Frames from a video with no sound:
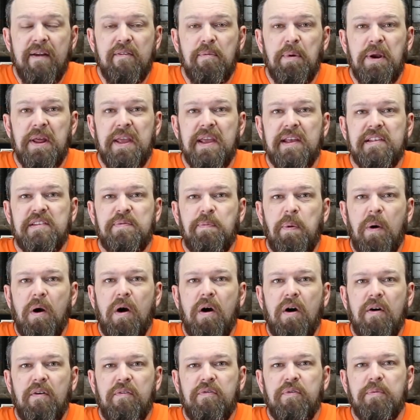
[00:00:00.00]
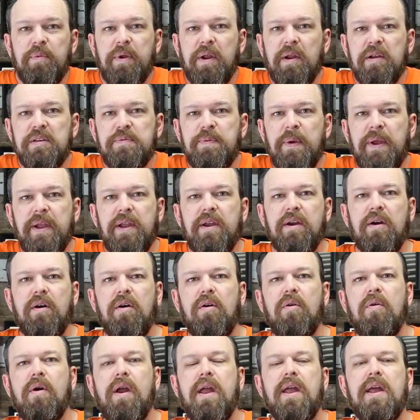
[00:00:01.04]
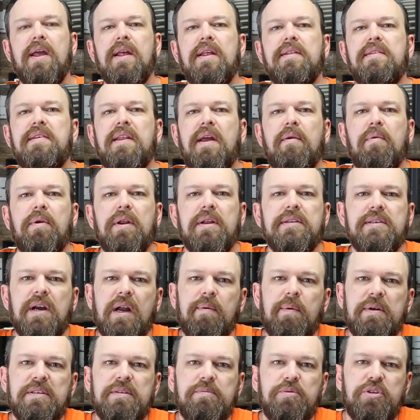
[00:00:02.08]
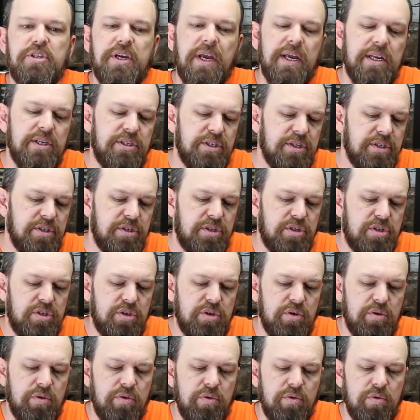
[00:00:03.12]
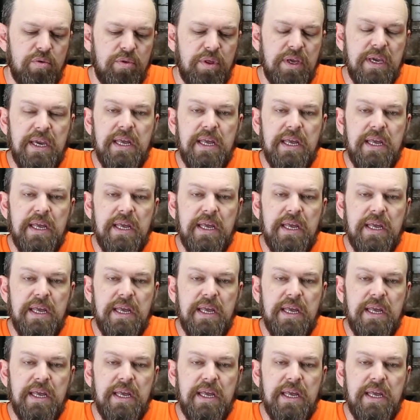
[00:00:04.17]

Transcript: everybody, it's Paul from Curious Pen Co. And today we're going to talk about some changes to the